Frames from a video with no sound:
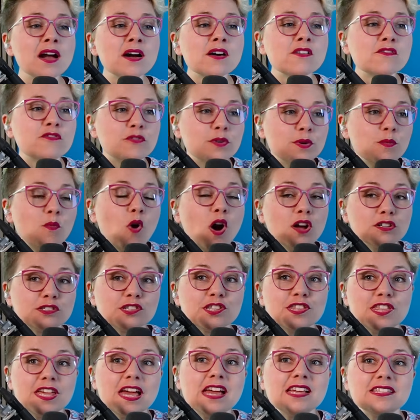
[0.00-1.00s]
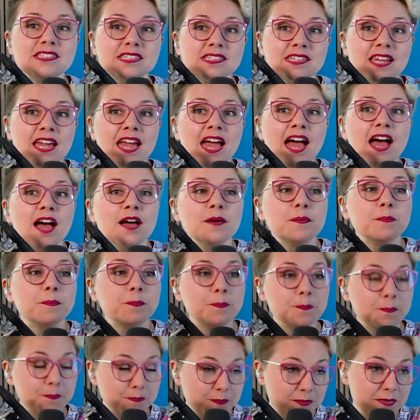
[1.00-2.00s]
If we watch this
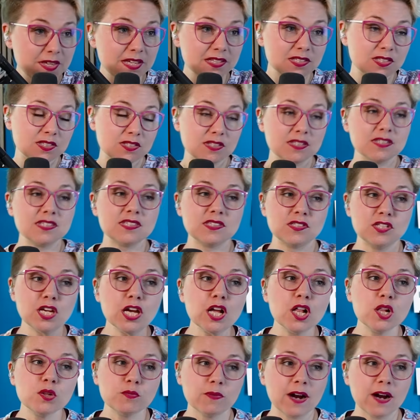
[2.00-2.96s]
still